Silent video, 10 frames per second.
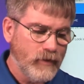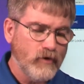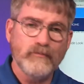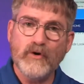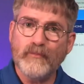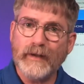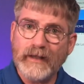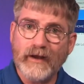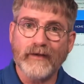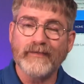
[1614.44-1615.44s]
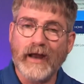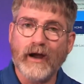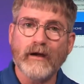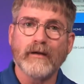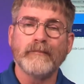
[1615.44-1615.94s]
movement here and
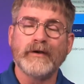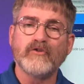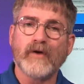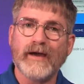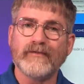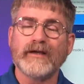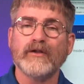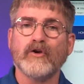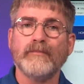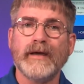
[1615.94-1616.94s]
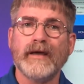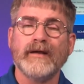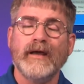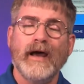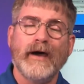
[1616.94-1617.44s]
there, been traveling a little
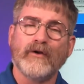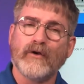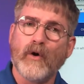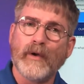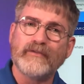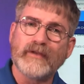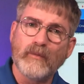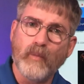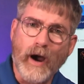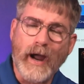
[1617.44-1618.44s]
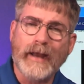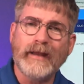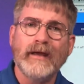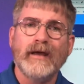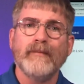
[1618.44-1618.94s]
bit. I don't always say
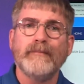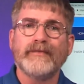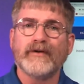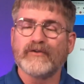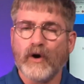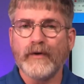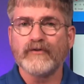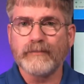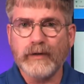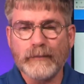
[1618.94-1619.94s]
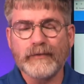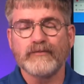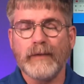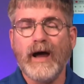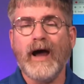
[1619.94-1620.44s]
why, but there's always a
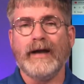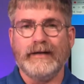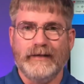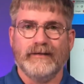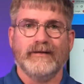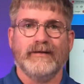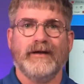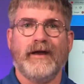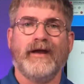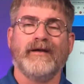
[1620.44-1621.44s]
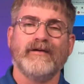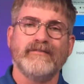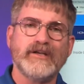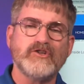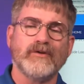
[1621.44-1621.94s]
purpose behind it. And
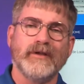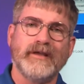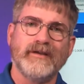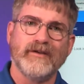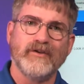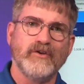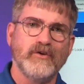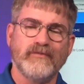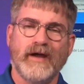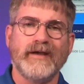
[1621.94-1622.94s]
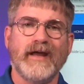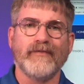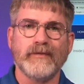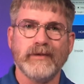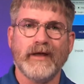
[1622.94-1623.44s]
eventually you find
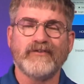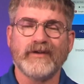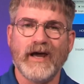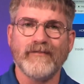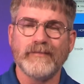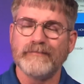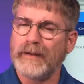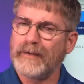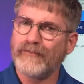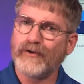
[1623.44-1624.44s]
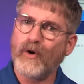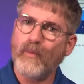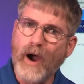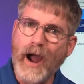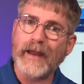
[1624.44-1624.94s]
the blessing of it. May never know
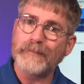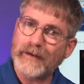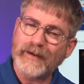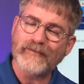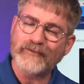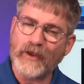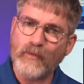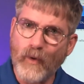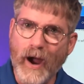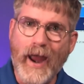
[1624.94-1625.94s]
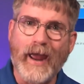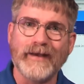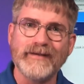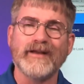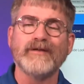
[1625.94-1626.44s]
why. I may never say why I
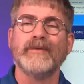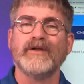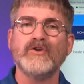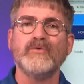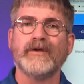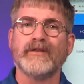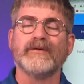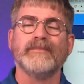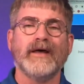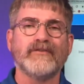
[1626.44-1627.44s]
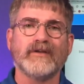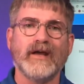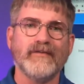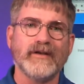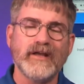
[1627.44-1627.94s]
did it, but you will get the blessing
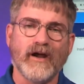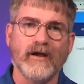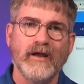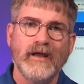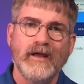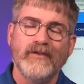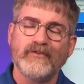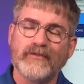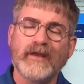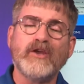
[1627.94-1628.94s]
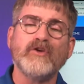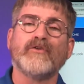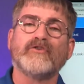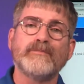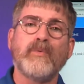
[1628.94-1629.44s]
of it here. So thank you
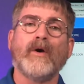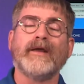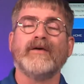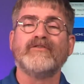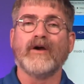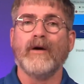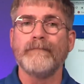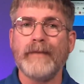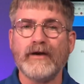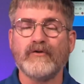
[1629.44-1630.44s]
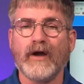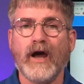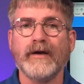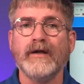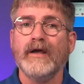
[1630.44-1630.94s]
for supporting us here on
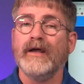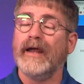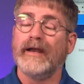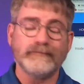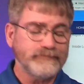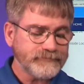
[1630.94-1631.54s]
Patreon, and